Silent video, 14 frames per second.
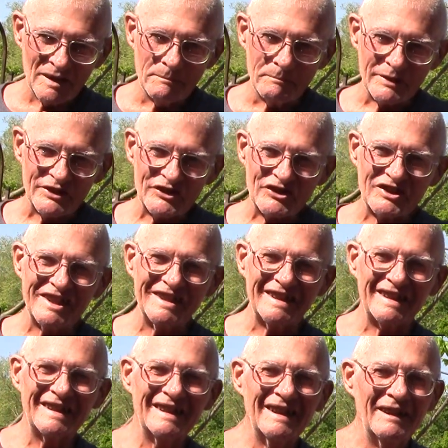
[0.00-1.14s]

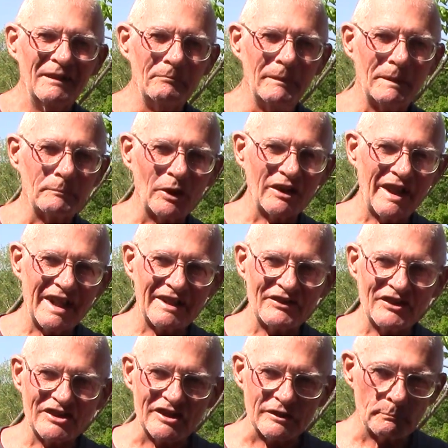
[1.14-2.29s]
mystique. Remember, a lot of
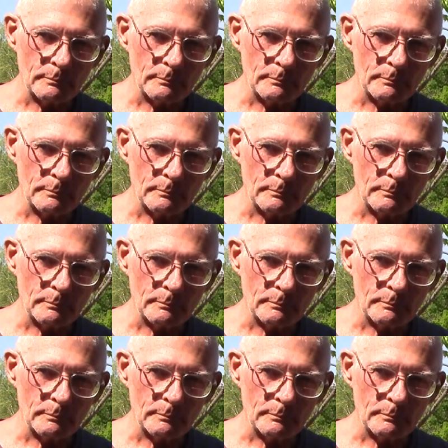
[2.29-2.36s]
this is